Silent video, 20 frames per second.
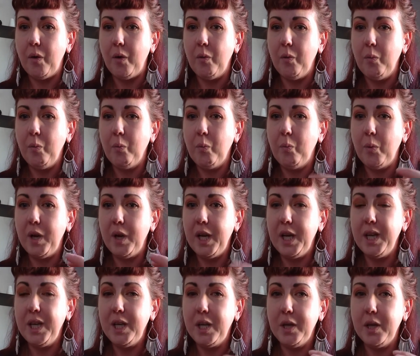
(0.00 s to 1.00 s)

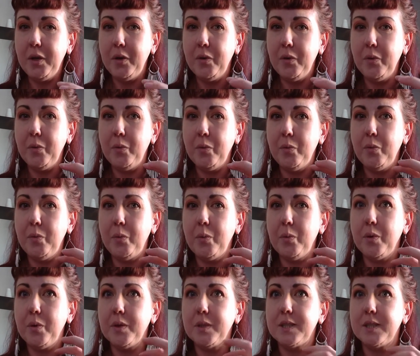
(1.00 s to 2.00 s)
when you
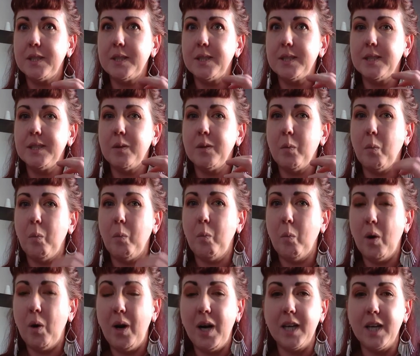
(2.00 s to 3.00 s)

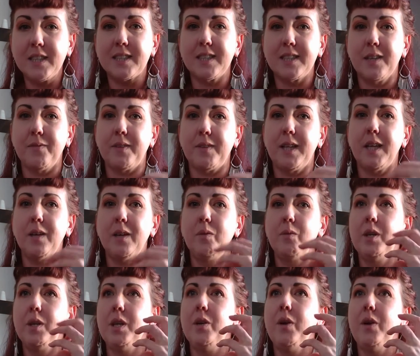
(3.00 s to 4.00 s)
want something,
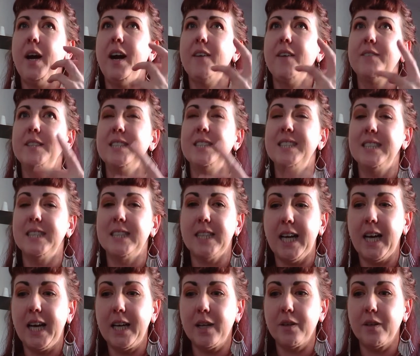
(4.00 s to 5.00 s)
when you have a
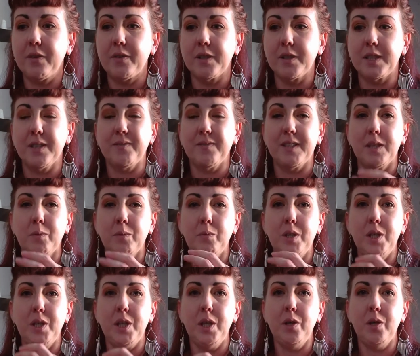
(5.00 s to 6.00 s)
desire for something,
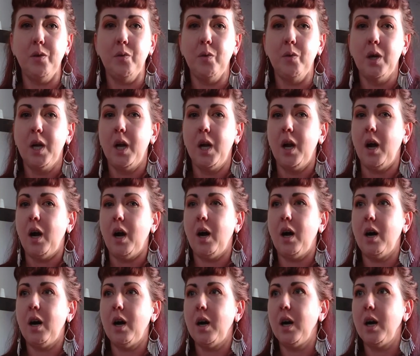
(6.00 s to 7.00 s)
when you
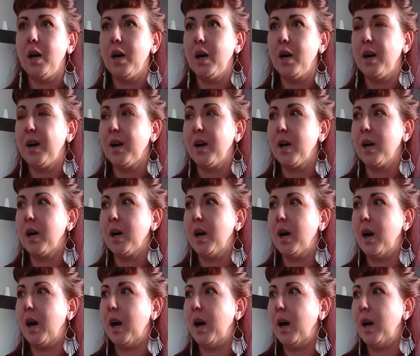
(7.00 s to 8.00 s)
are
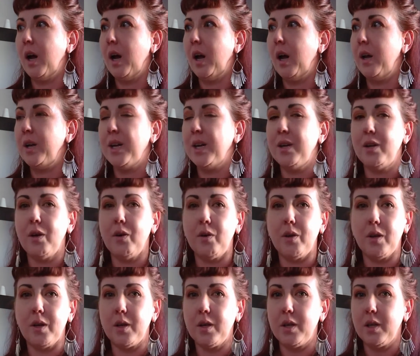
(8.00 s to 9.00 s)
uh, you know
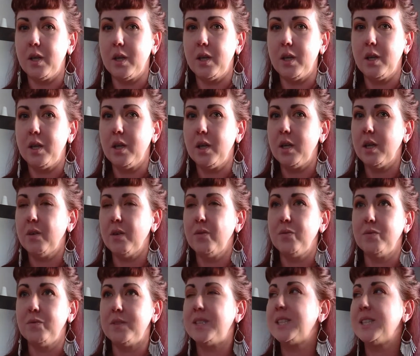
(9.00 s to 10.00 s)
you,
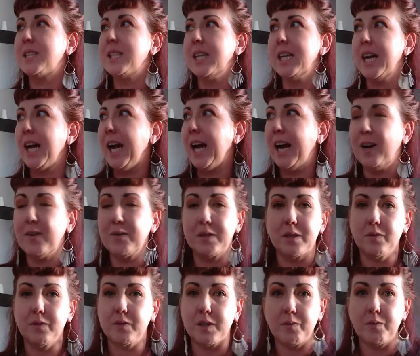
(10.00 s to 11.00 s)
you, see a house
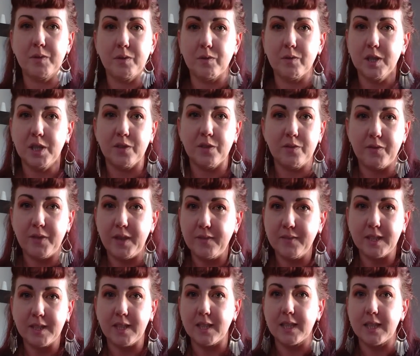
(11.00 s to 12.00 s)
of someone rich and
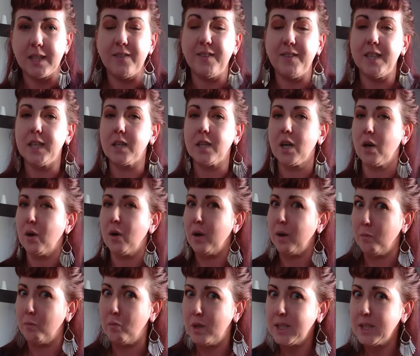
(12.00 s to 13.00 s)
famous on tv and you oh
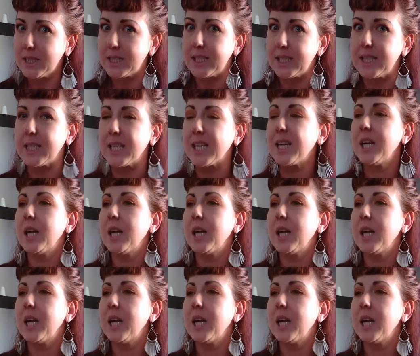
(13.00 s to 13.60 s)
i want that